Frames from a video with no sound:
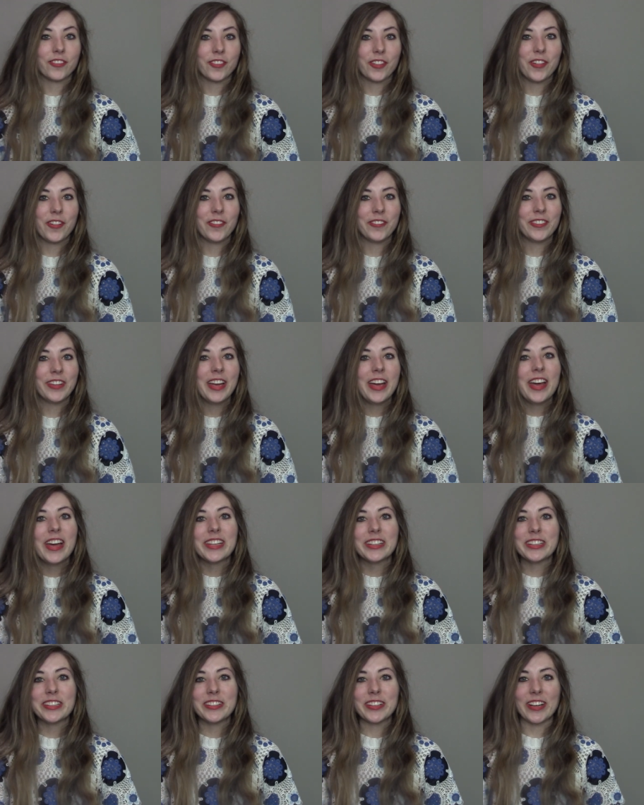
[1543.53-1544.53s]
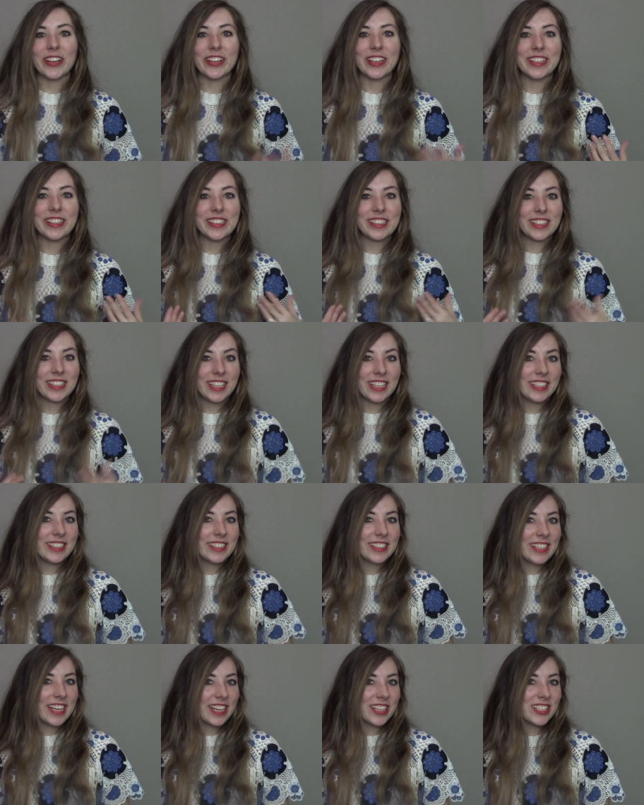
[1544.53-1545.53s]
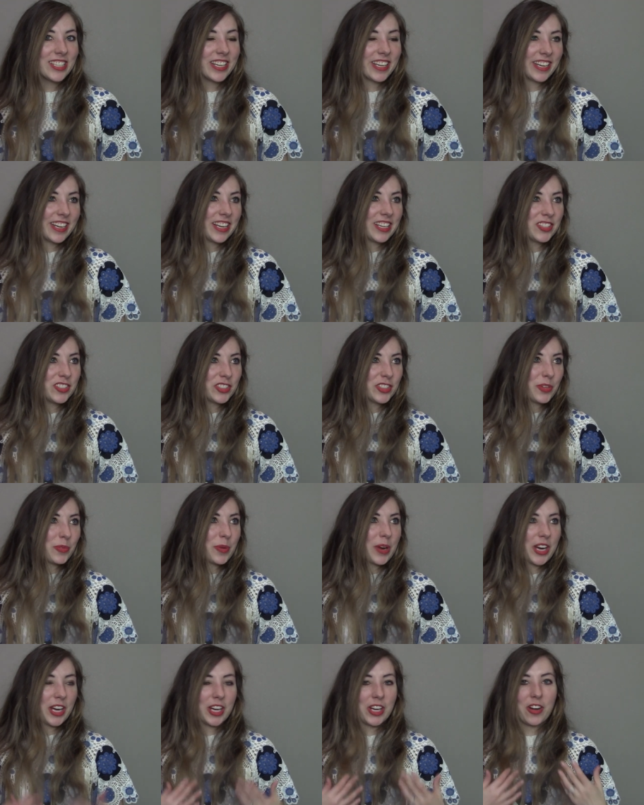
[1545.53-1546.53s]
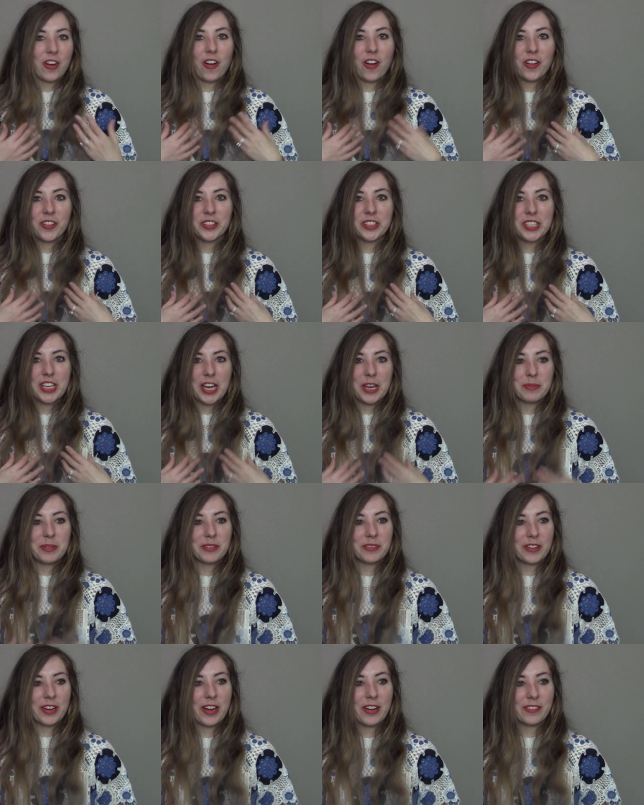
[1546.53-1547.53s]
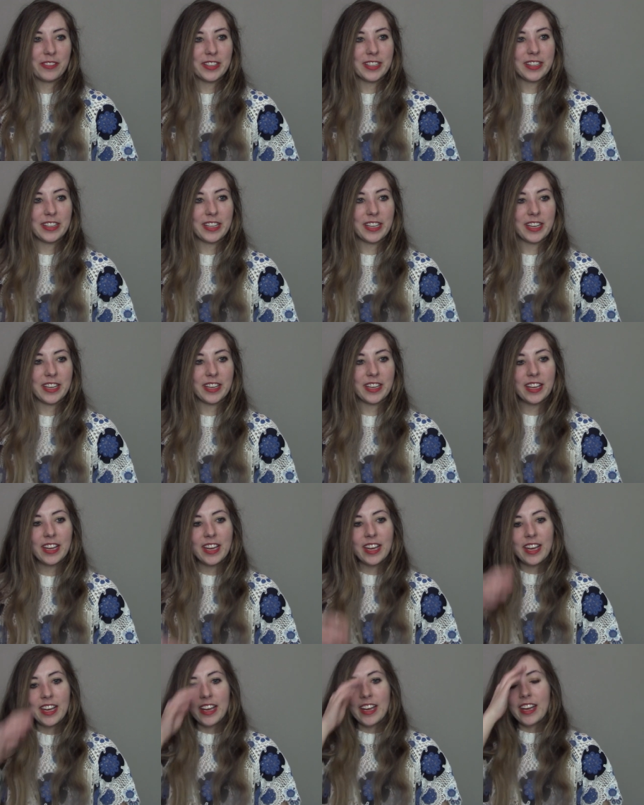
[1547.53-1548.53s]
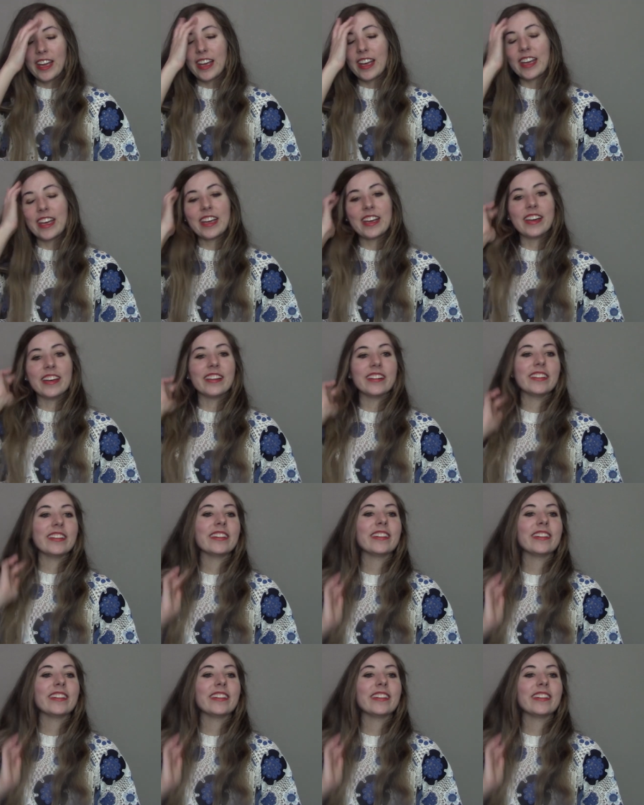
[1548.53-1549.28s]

from the Target's kids section. I used to wear it all the time over everything and